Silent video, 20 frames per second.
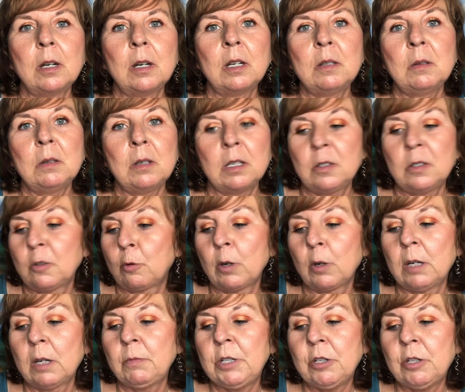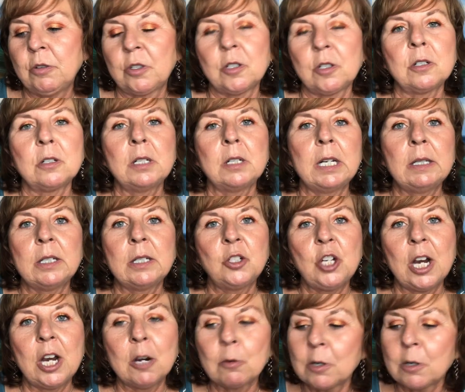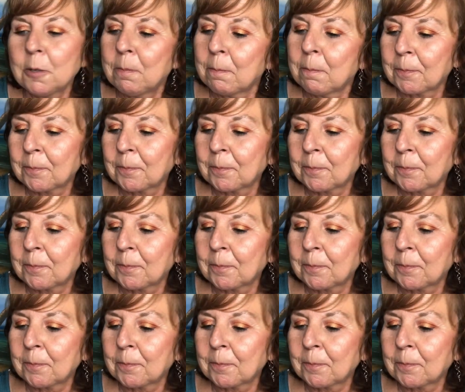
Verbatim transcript: a, a scrub user in the shower.